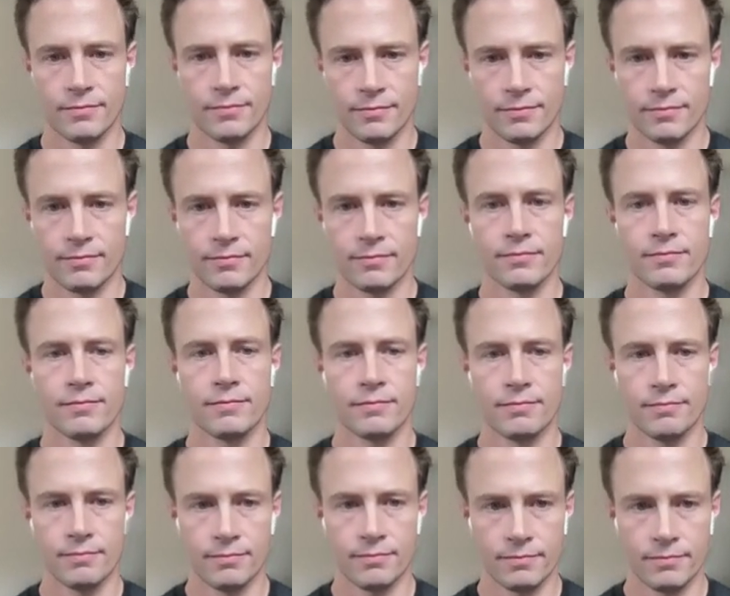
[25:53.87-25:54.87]

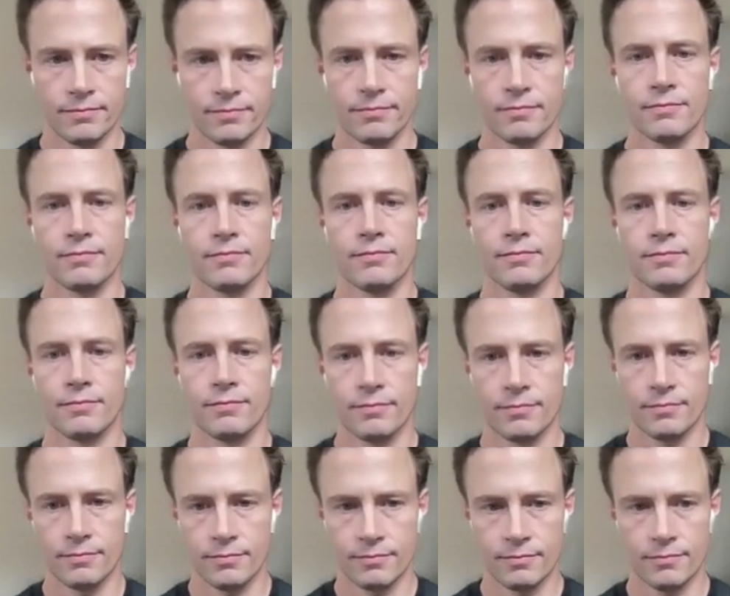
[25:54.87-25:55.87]

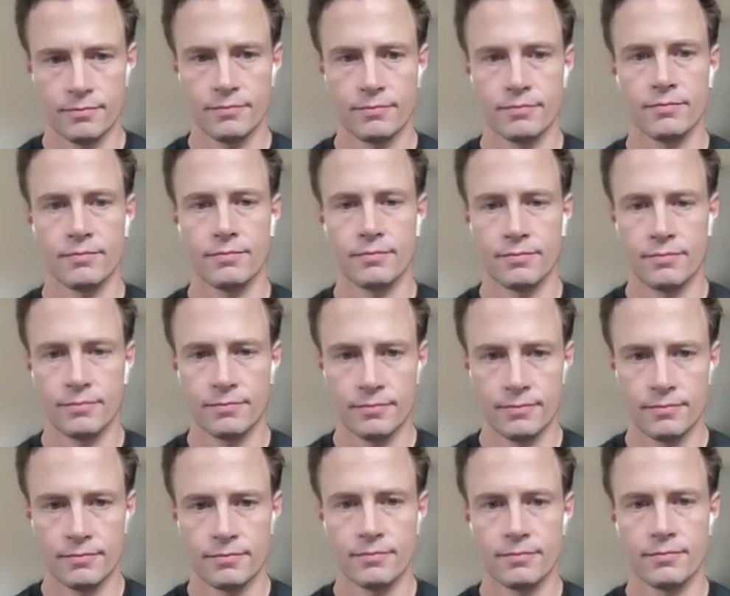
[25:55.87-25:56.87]

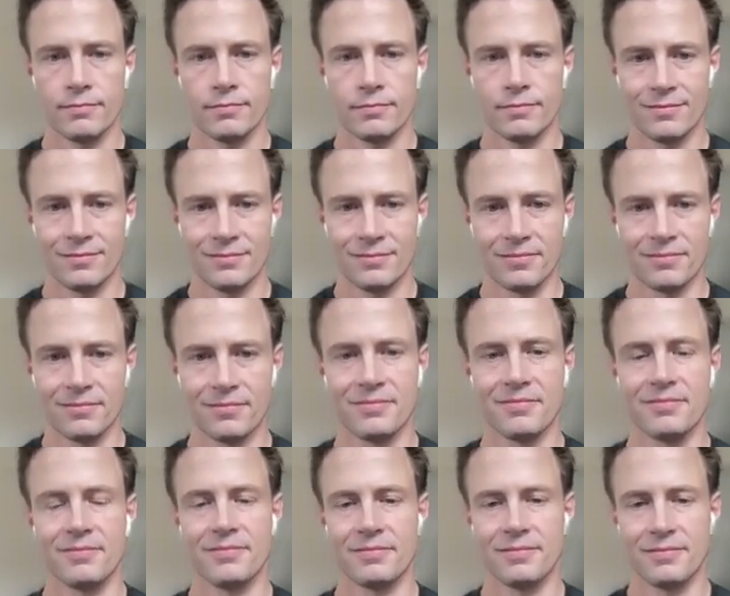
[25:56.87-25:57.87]

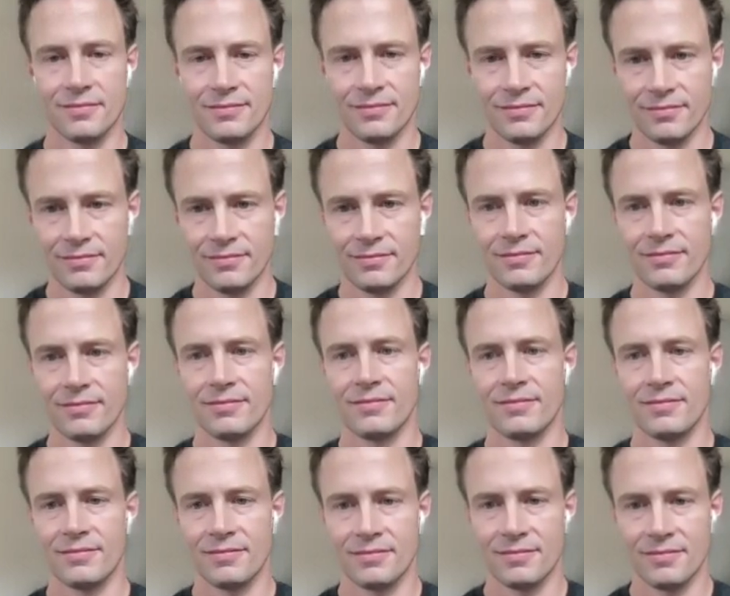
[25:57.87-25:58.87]

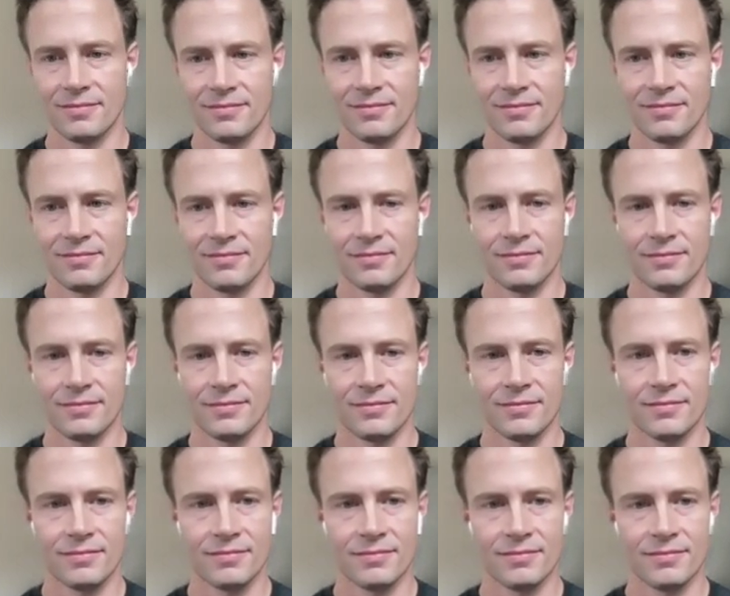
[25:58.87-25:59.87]

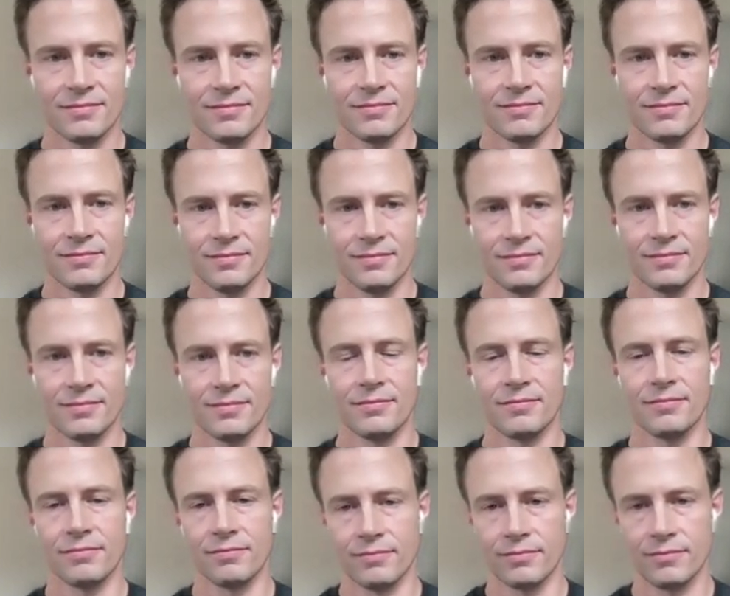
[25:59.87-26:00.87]

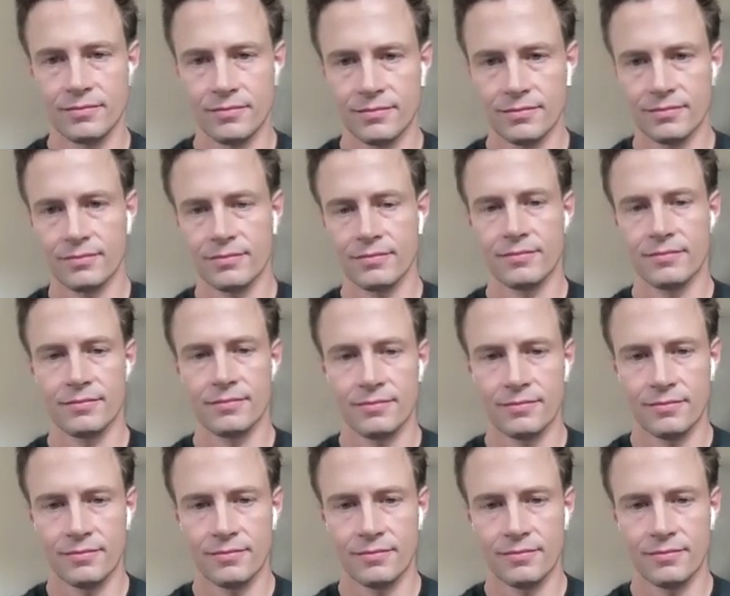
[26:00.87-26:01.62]
This person isn't speaking.